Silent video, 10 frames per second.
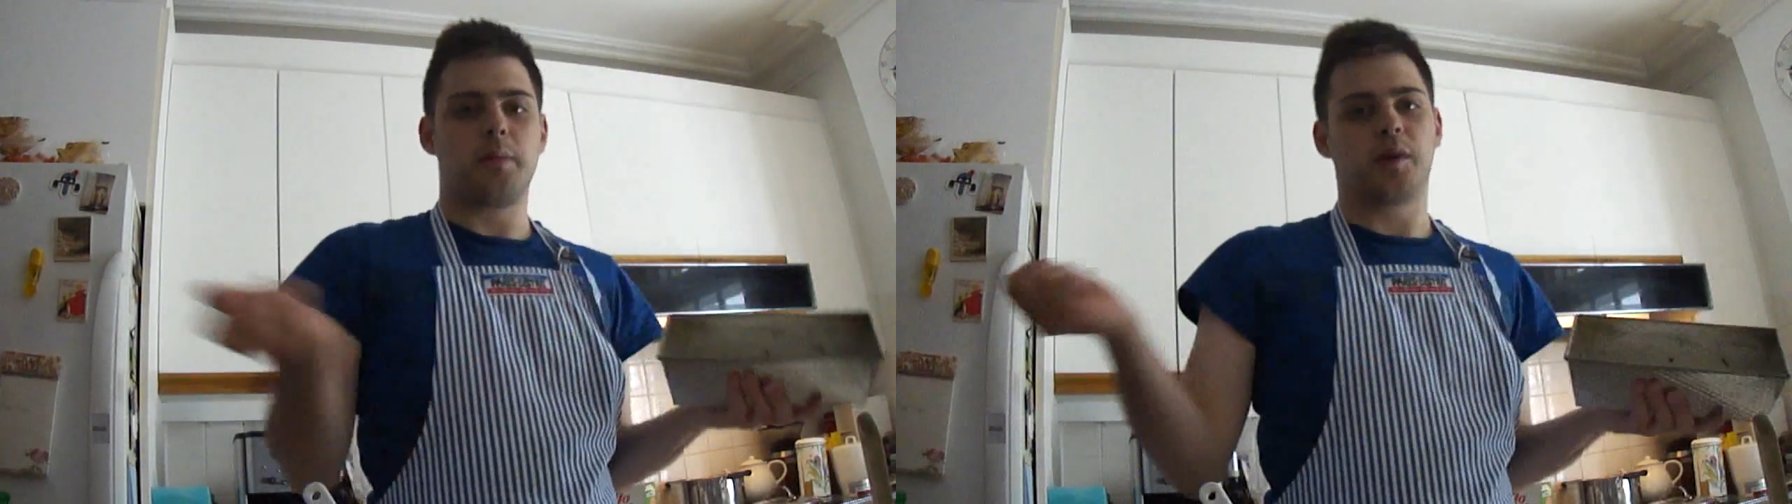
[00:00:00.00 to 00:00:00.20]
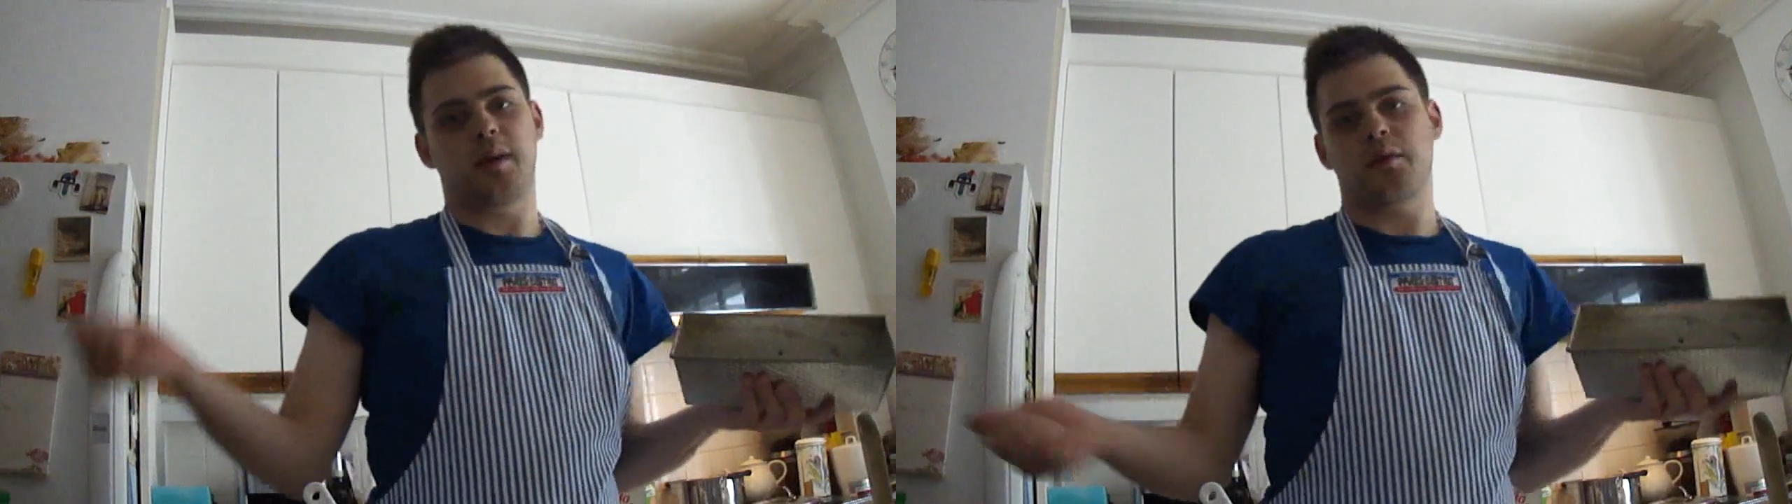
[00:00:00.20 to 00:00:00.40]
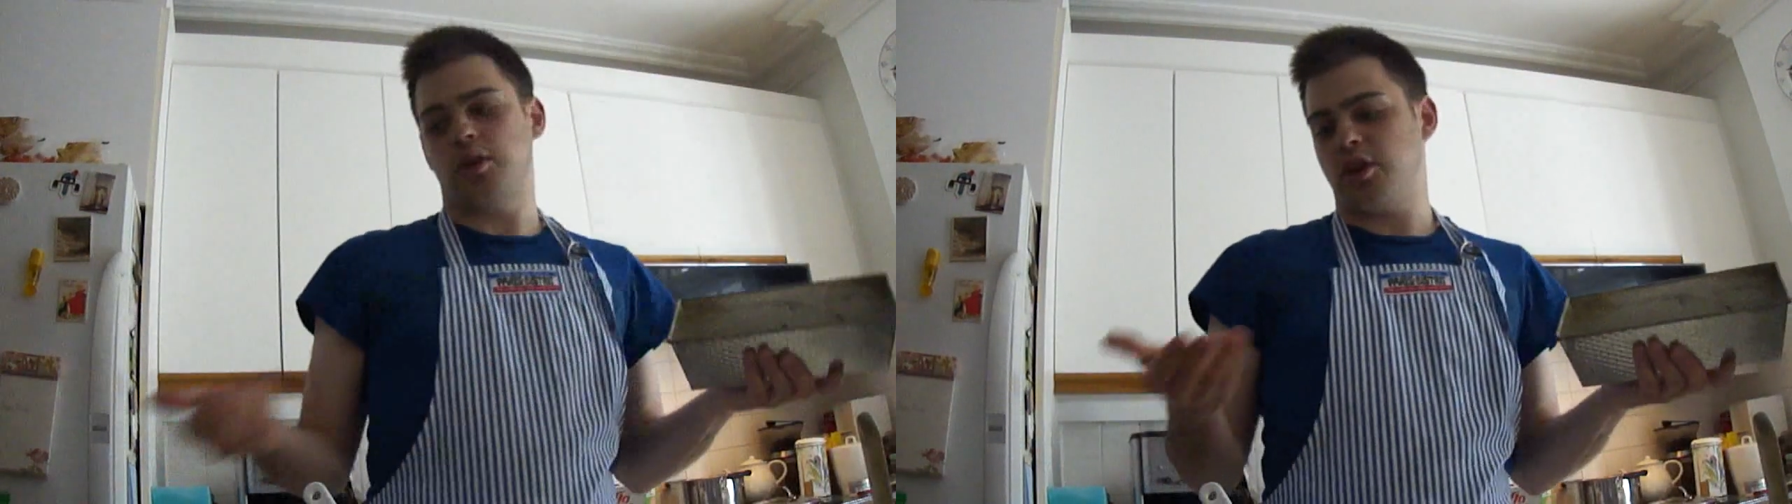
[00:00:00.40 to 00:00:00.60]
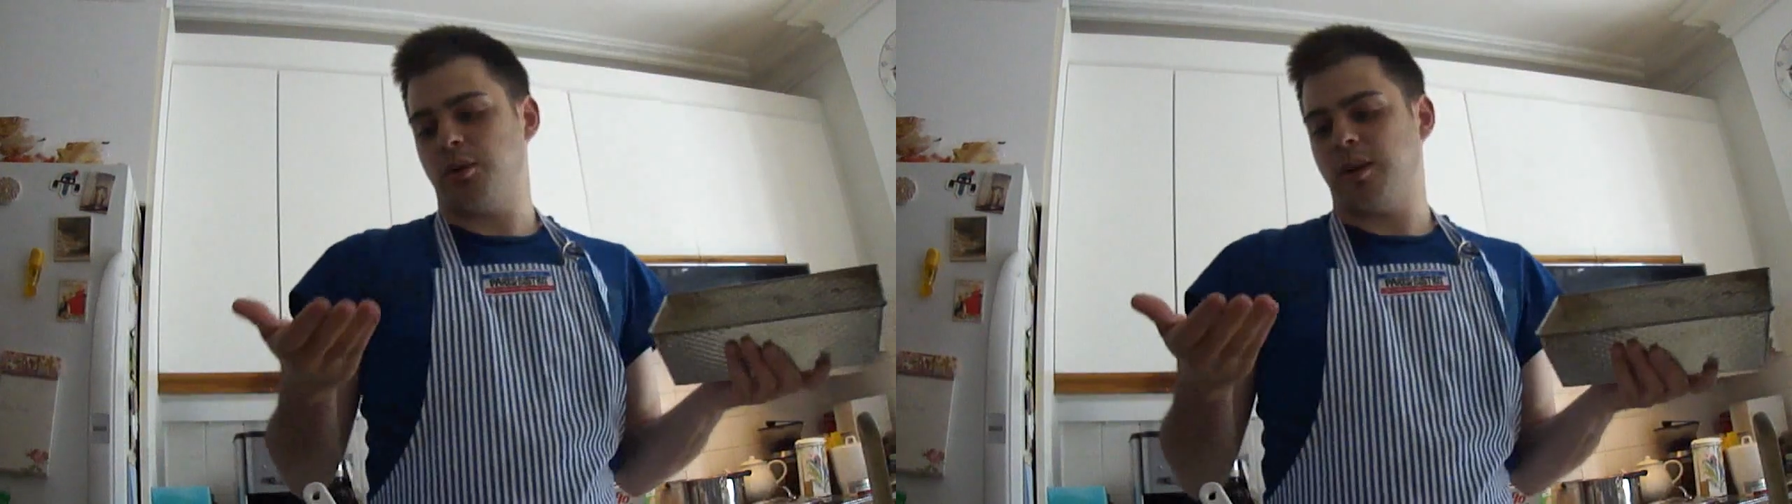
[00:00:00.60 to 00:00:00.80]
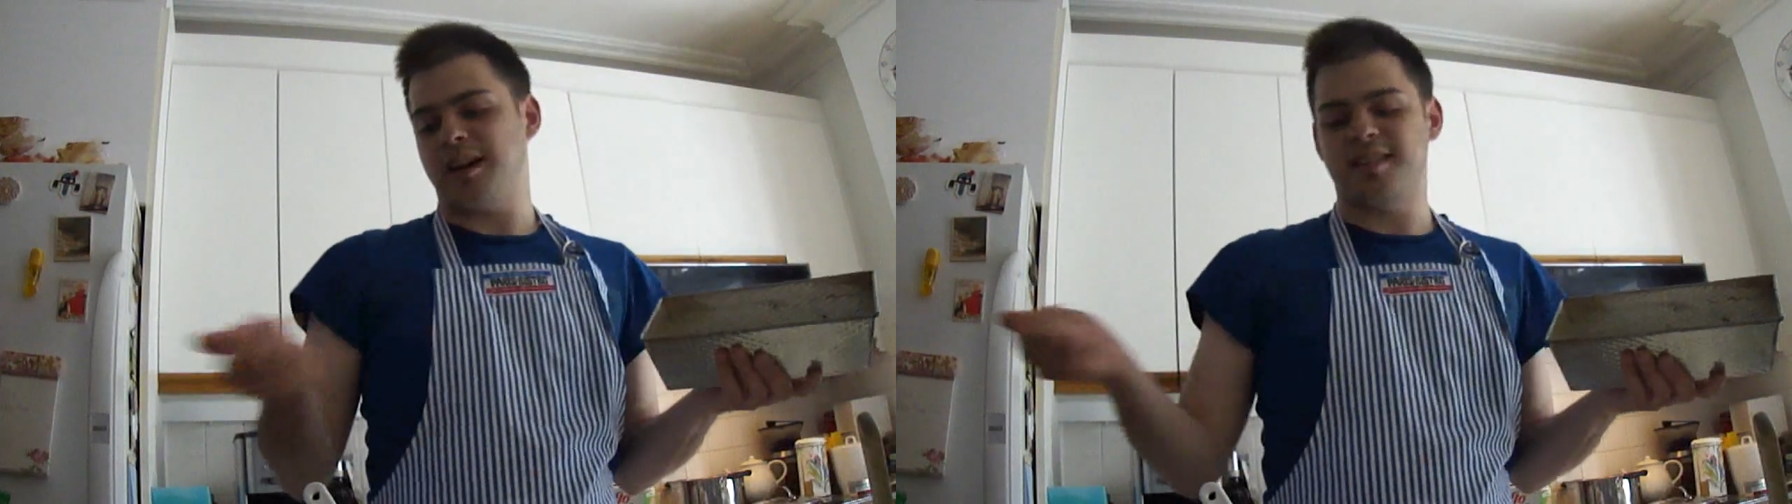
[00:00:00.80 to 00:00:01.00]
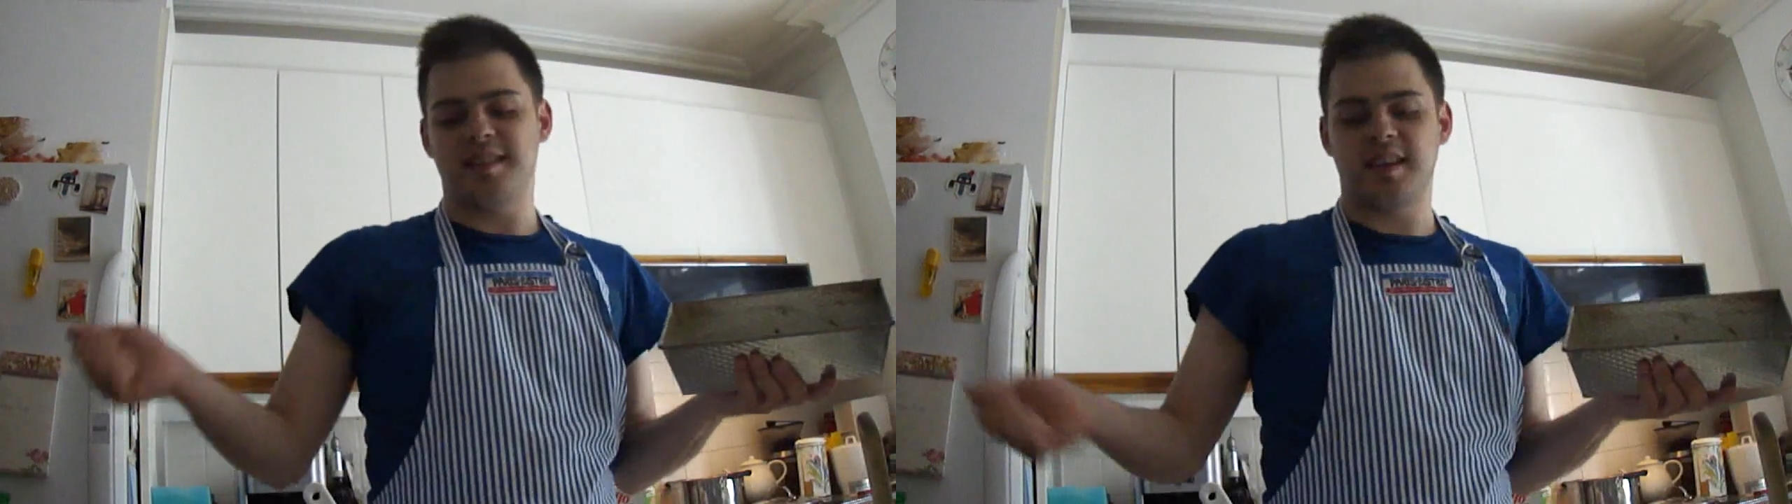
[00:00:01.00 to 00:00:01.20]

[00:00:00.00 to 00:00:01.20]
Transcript: whatever, you know what?